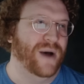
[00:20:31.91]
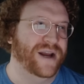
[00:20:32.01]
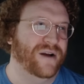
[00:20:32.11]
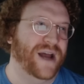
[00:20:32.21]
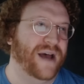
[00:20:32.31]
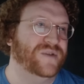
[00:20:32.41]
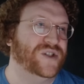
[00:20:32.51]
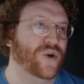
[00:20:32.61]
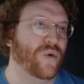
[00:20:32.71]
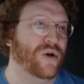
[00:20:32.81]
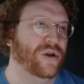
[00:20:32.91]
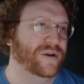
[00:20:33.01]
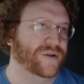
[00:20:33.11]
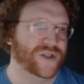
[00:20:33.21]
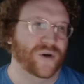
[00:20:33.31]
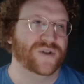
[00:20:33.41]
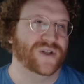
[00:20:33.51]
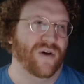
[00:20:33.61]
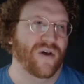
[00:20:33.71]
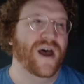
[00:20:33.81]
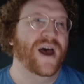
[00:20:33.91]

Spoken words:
I don't have SOCL or social.